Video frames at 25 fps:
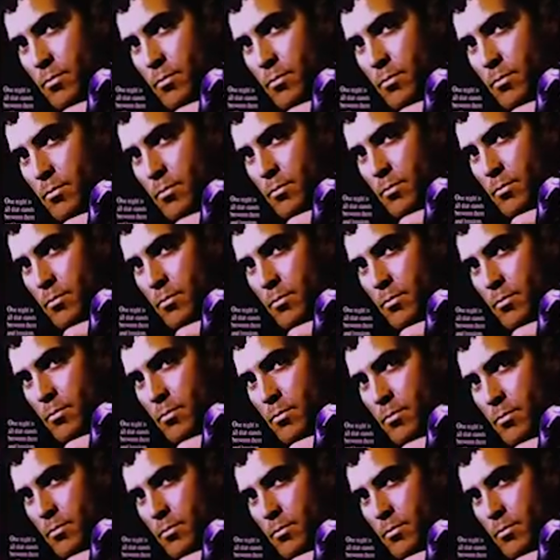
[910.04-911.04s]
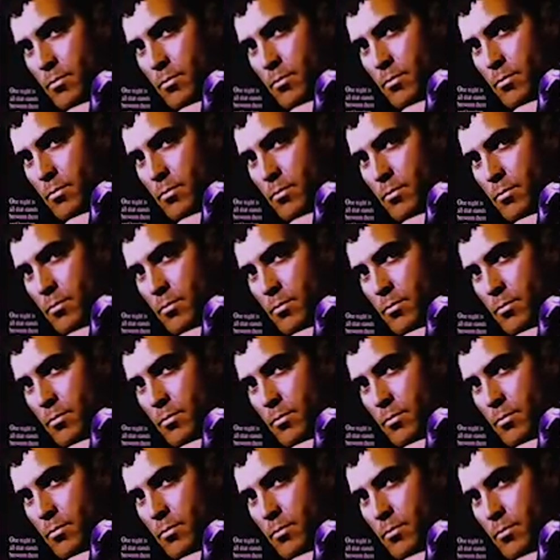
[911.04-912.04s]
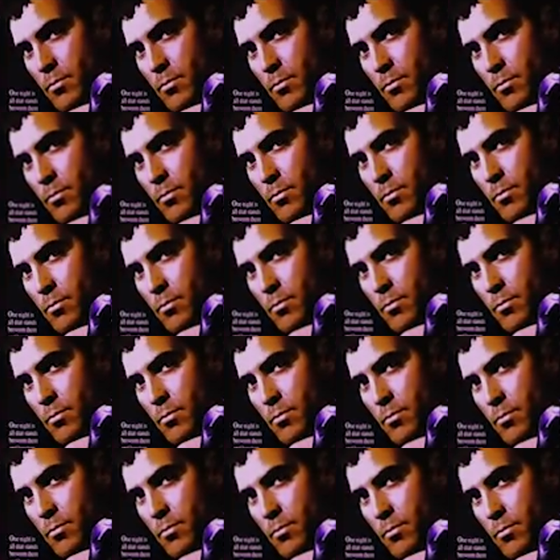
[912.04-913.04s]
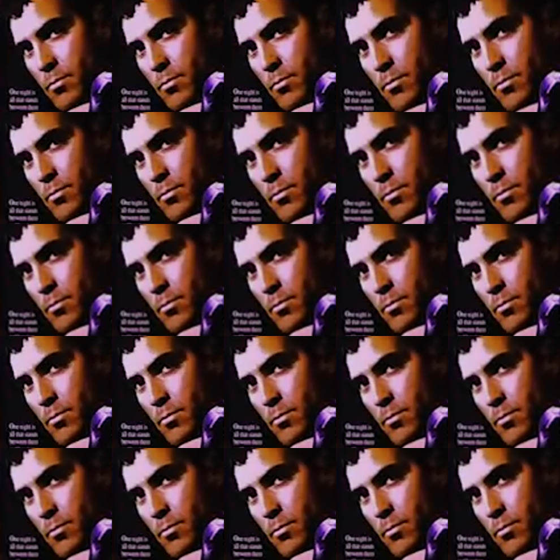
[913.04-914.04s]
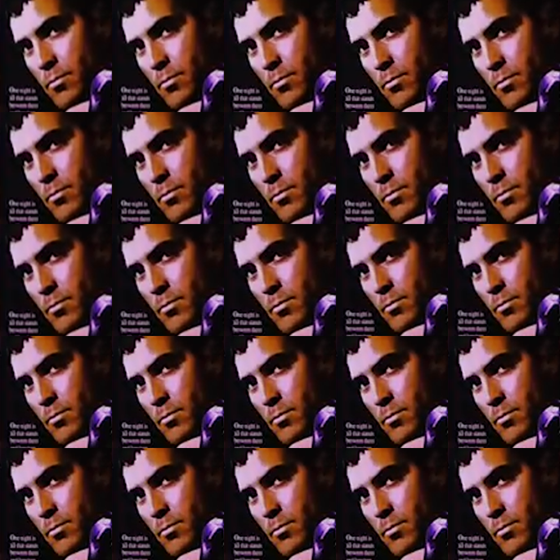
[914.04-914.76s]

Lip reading: This person isn't speaking.